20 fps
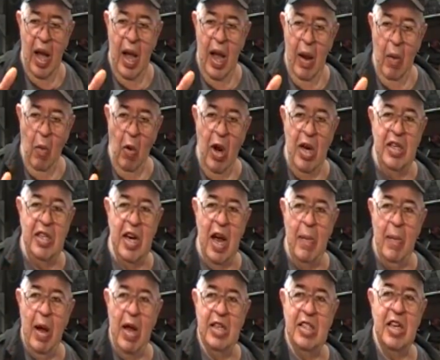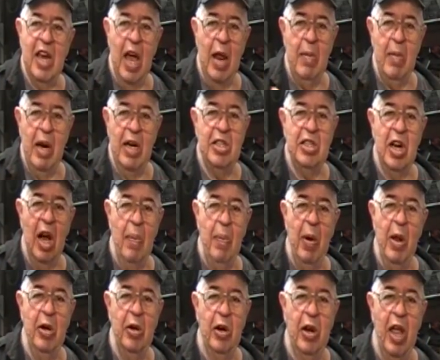At one time outside my shop
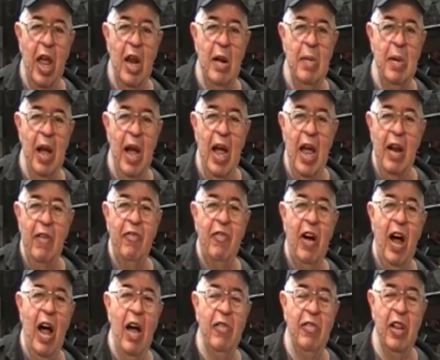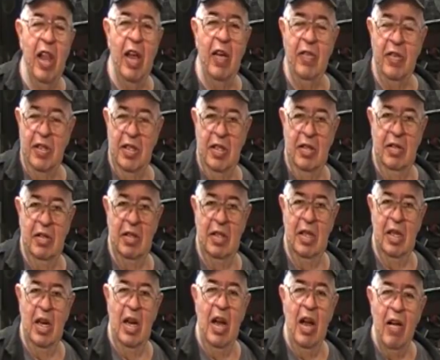under Kennedy, I had five lathes.
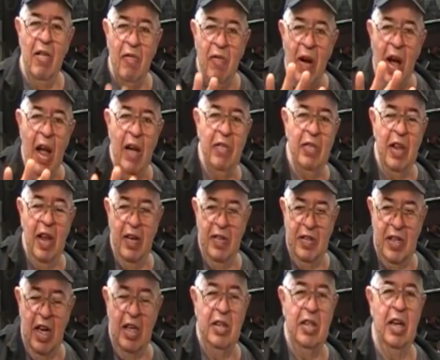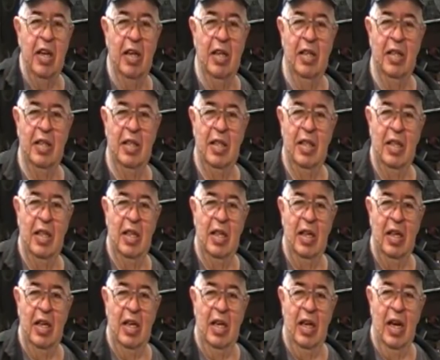Five lathes out there.
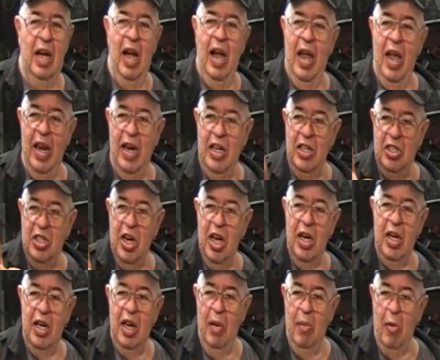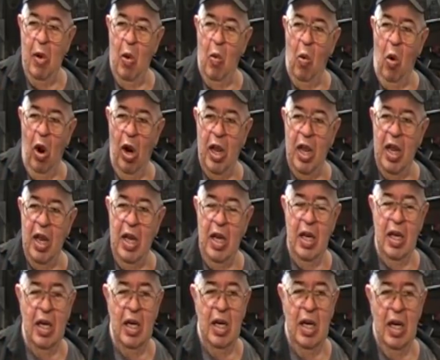I had a Jet, a Milwaukee,
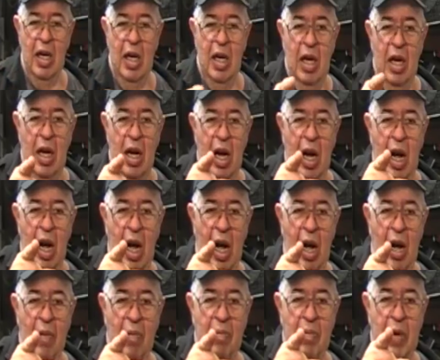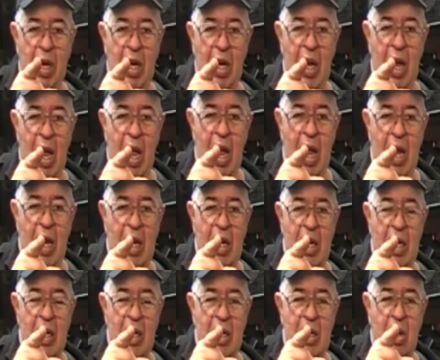um, a
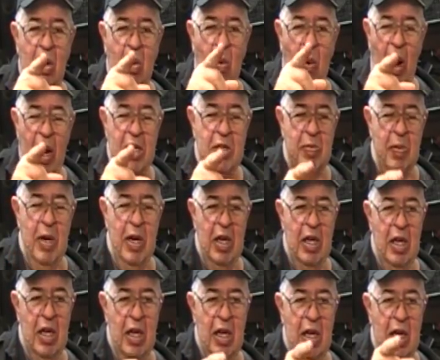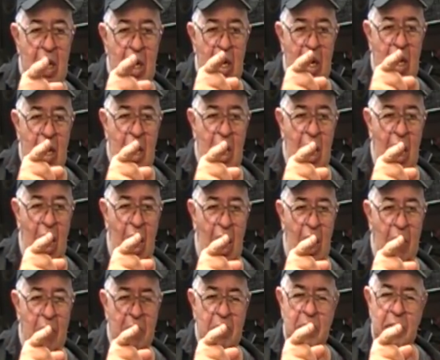Craftsman,
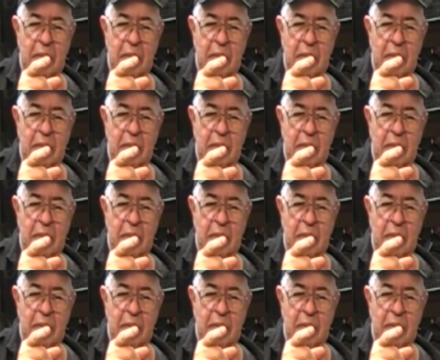um,